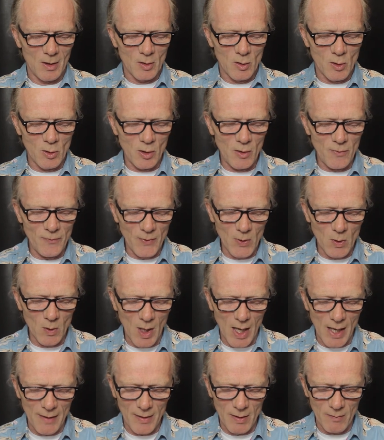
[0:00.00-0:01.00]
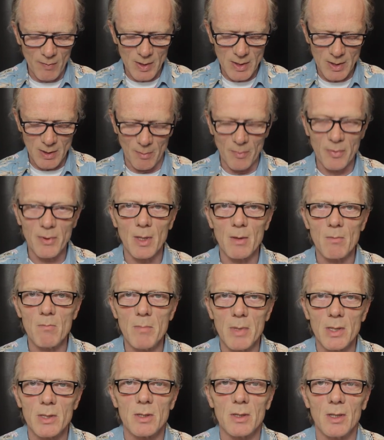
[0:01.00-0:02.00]
Do you feel like there is something
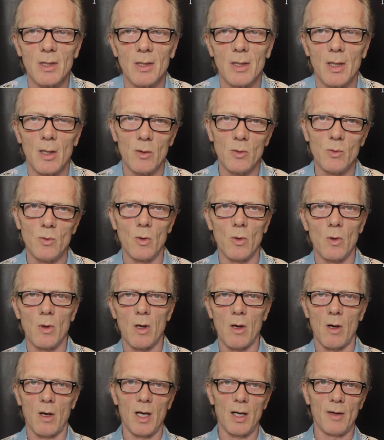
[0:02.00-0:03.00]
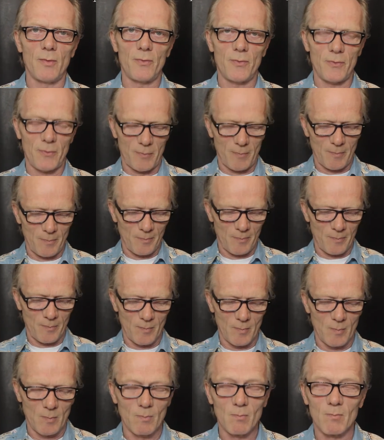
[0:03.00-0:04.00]
missing in your life?
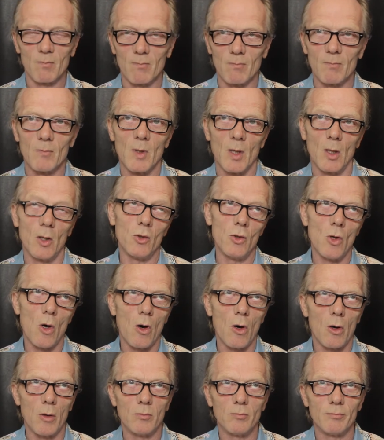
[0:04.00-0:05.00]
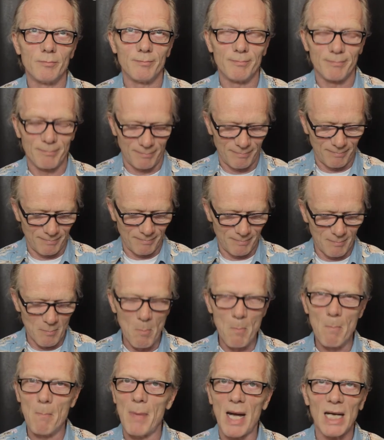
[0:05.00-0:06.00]
A yacht,
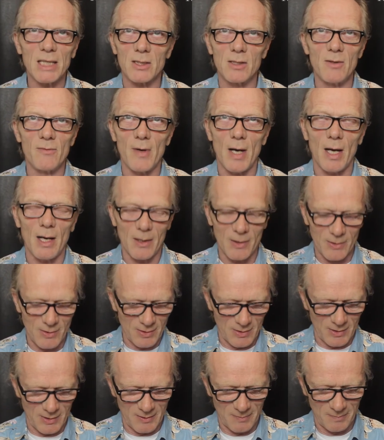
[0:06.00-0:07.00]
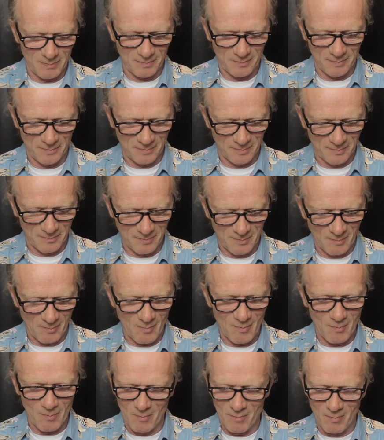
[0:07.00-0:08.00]
massive house,
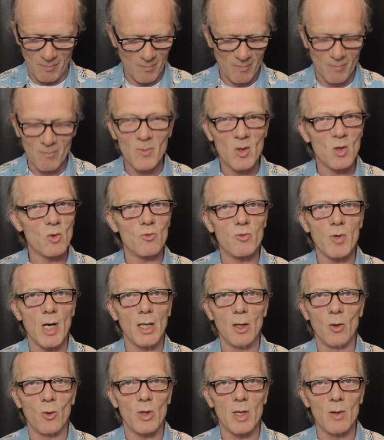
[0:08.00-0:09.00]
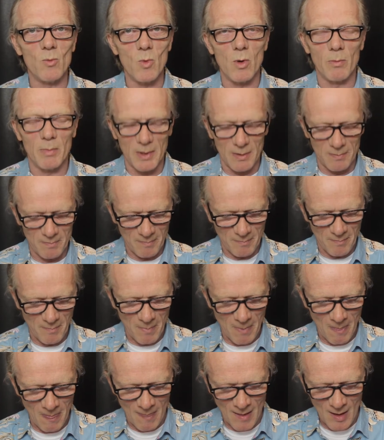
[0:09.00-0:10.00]
great looking woman,
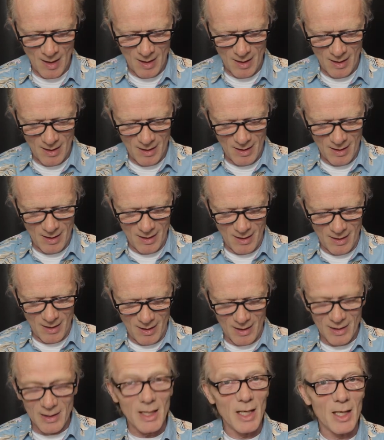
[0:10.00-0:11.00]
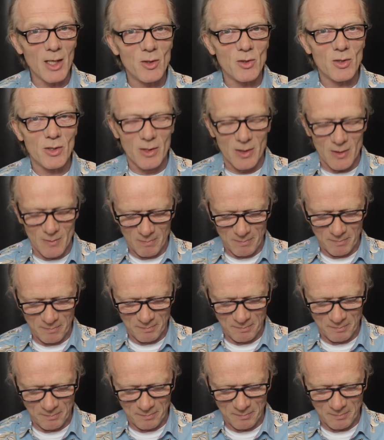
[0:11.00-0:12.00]
kids,
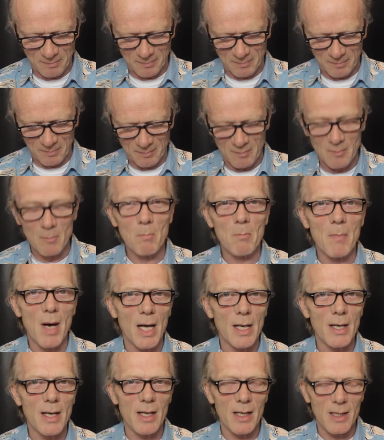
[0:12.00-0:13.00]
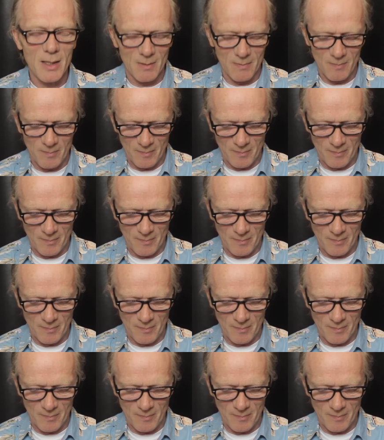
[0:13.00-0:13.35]
money.